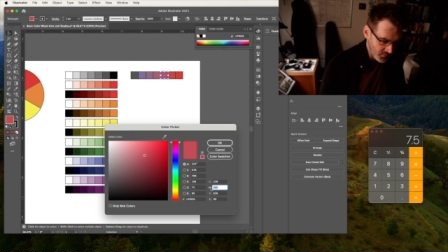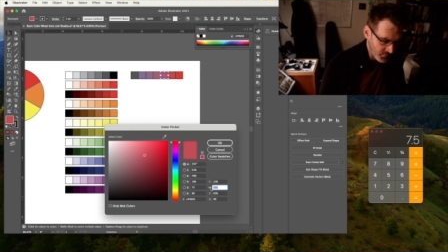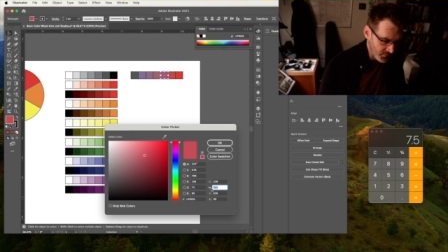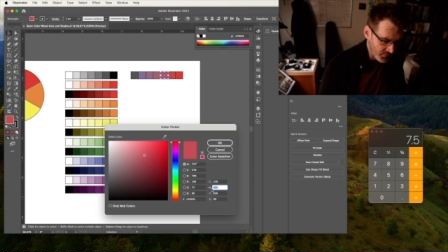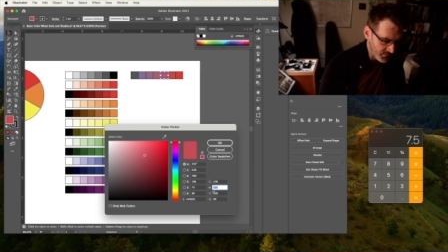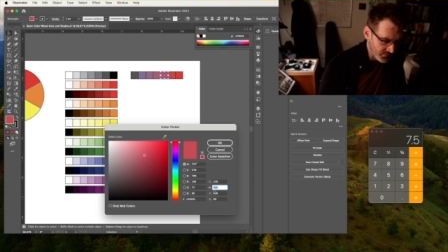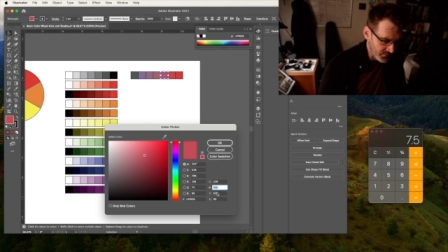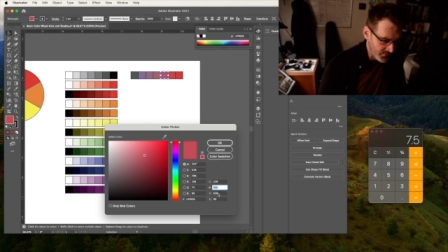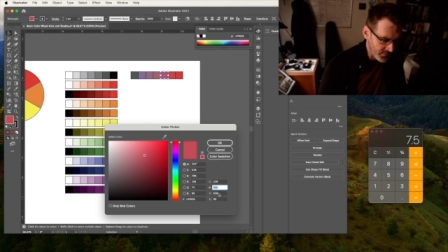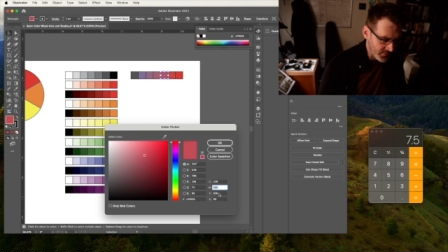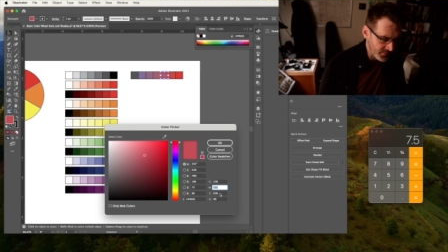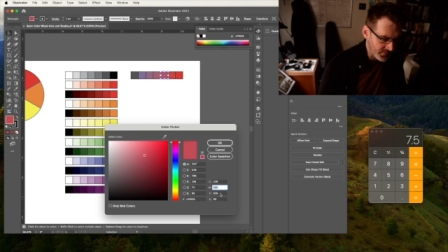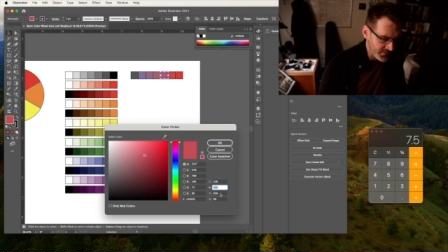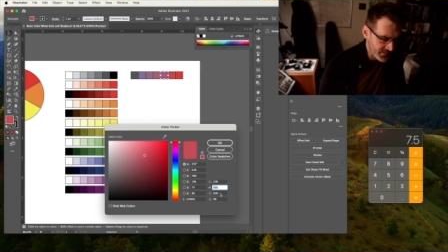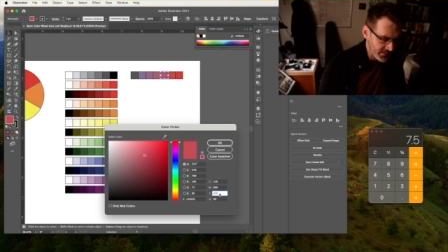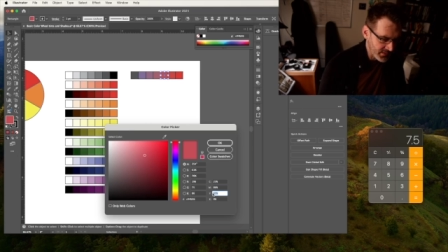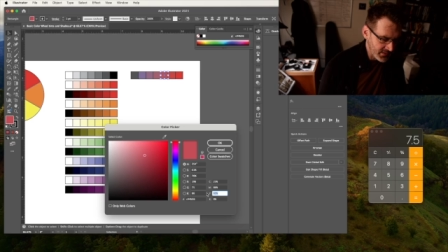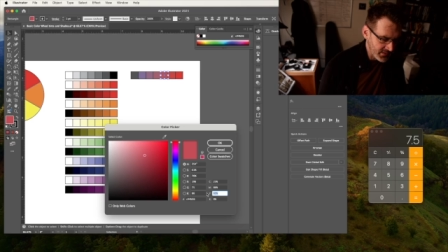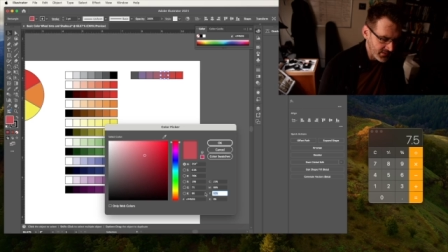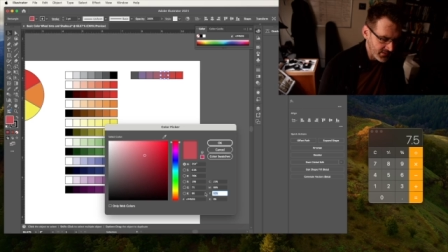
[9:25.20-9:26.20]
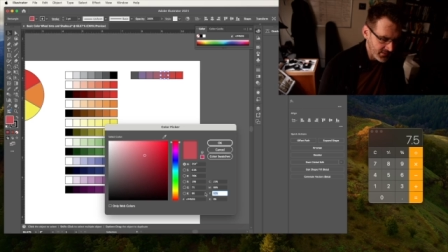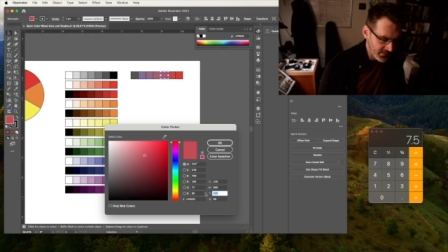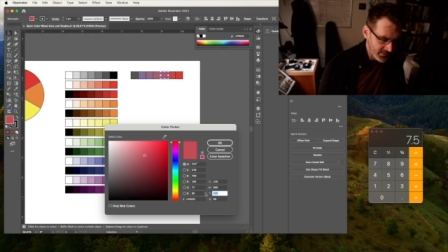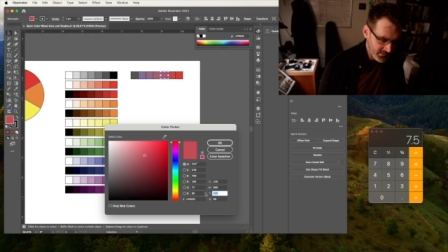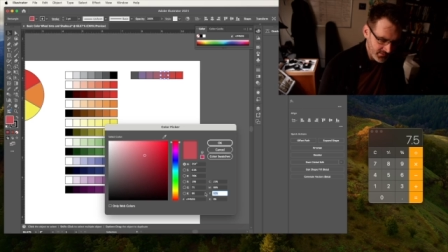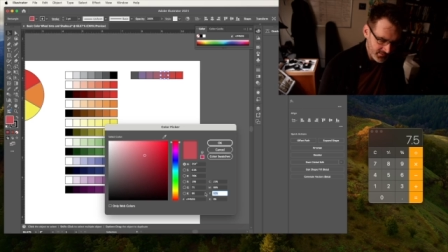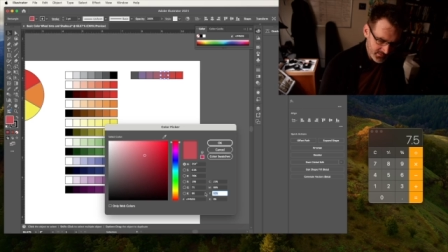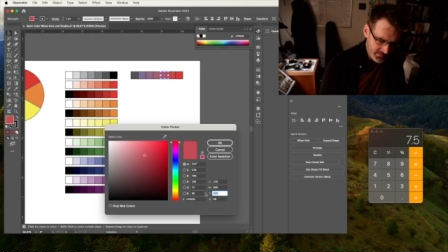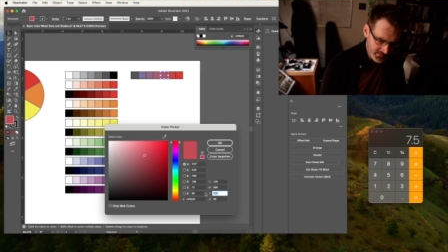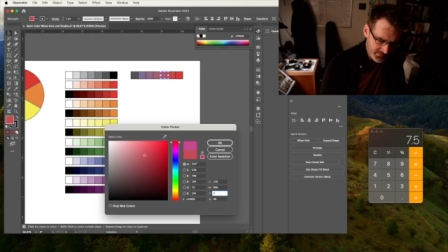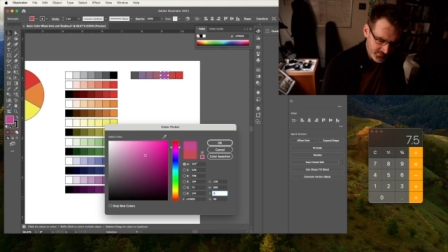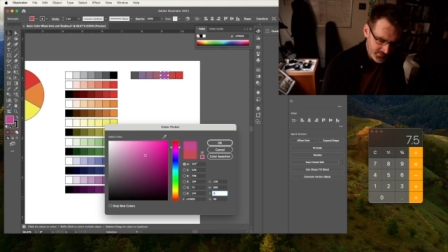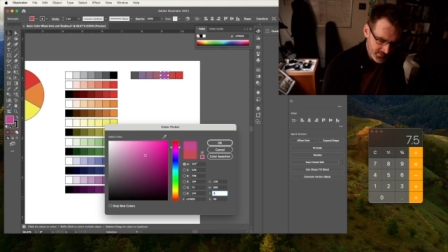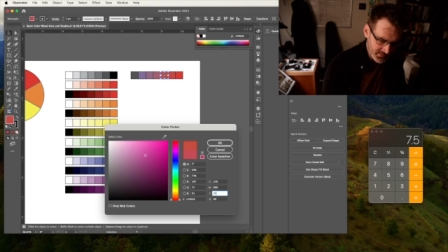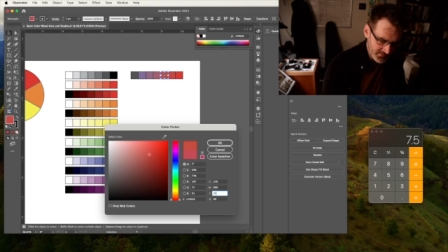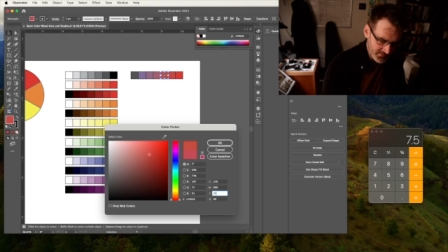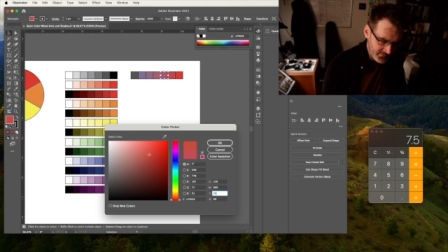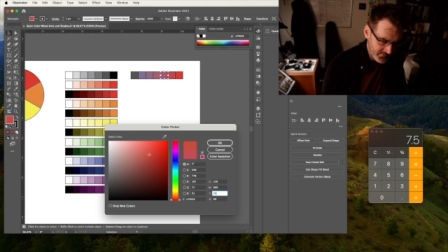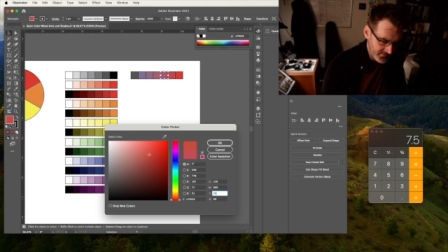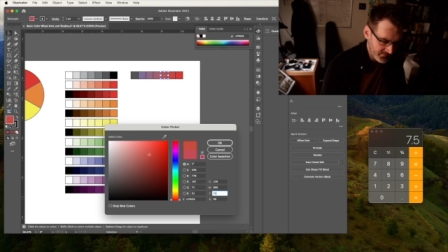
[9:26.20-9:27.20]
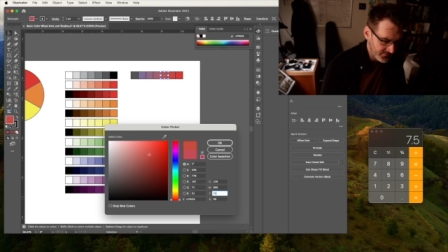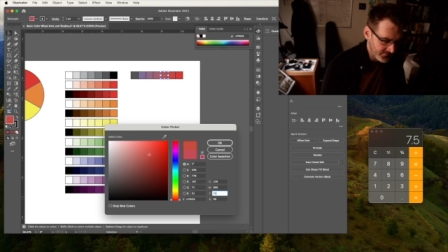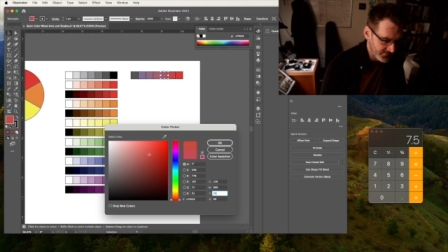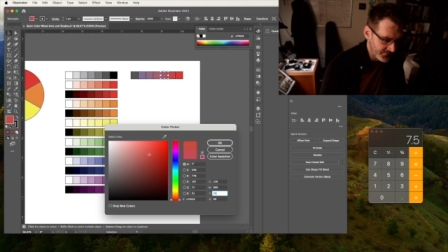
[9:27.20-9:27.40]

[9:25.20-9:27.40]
Oh, wrong side, 85.